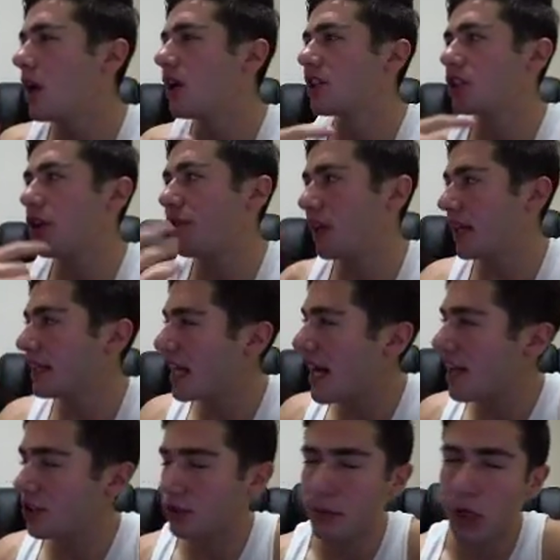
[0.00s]
stuff like
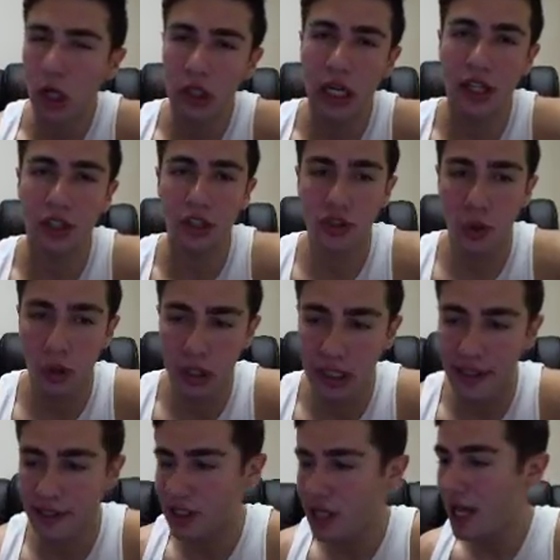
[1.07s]
that. Some online store
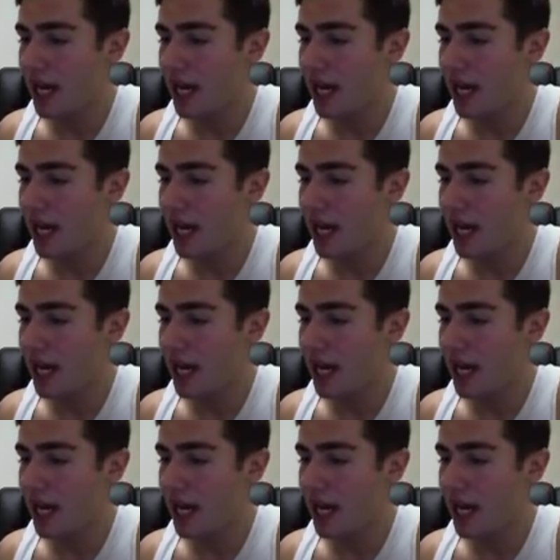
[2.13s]
list.